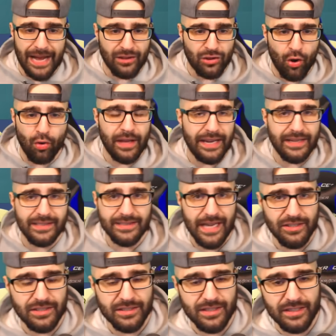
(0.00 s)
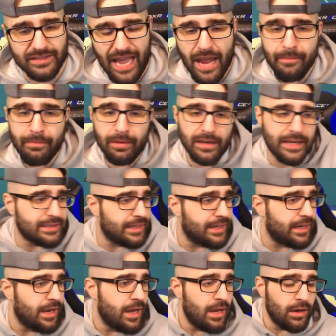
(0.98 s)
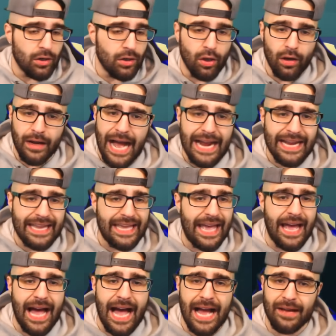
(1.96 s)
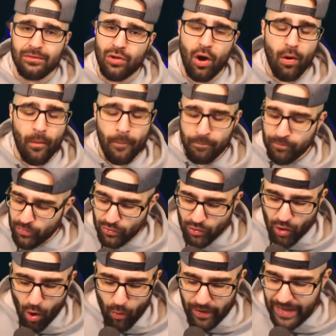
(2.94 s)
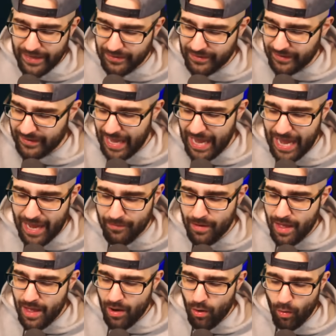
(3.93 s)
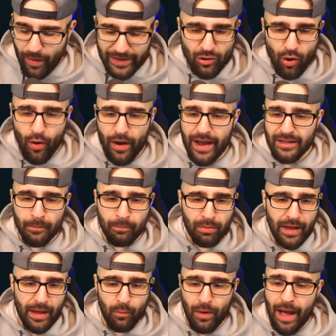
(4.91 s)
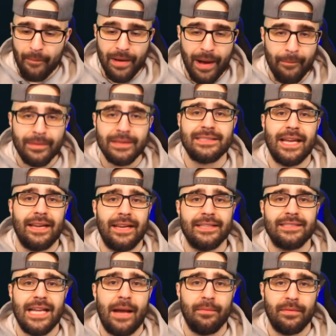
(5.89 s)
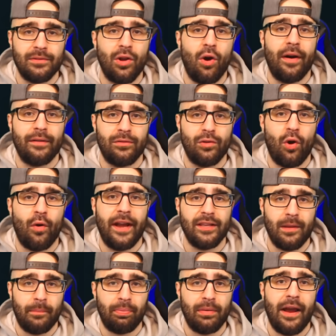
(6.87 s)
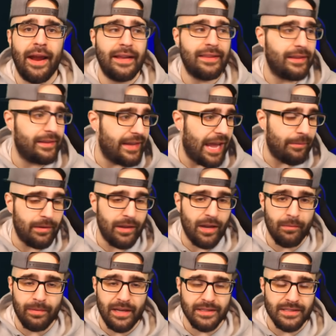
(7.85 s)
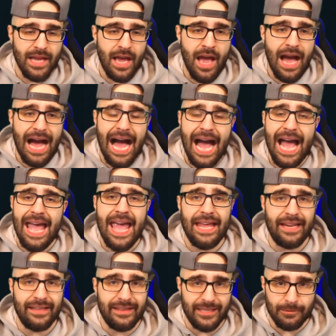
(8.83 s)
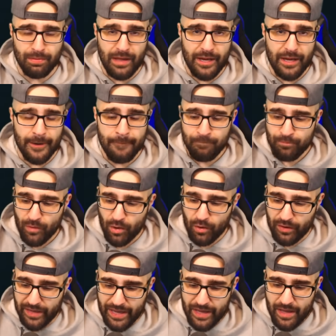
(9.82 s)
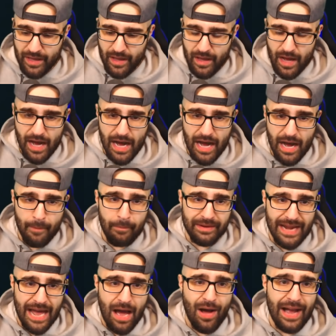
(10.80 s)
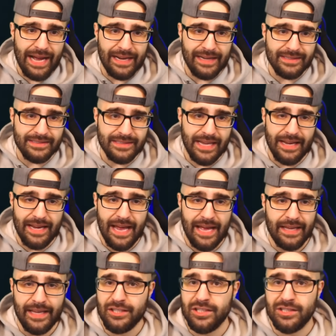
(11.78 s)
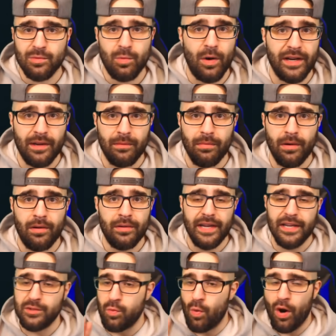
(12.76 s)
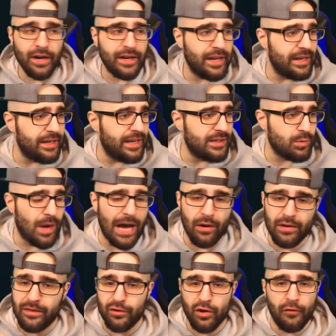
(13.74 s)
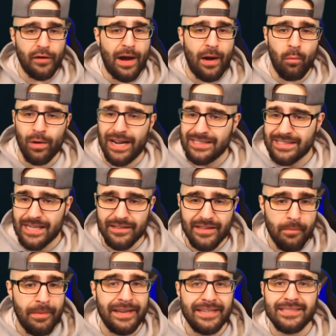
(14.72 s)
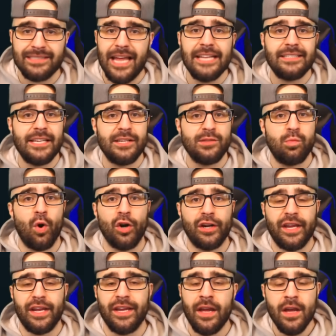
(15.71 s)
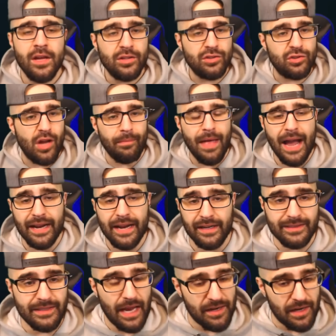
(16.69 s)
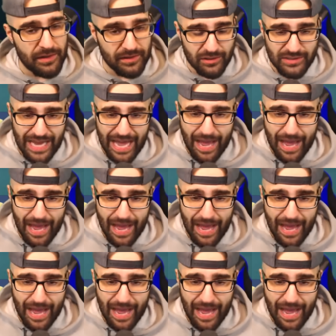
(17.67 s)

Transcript: I don't like Sanchez in this game, but listen, look, I can't, I don't, don't hate the game. Oh, wait, don't hate the player. Well, I'm, I'm going to say this time, don't hate, don't hate the player, hate the game here, because I hated this player, okay? Uh, but now I got to say that he's just working, bro. He's working. He's, I don't even know if I, what I said that makes sense. He's working, so I'm not going to say nothing else.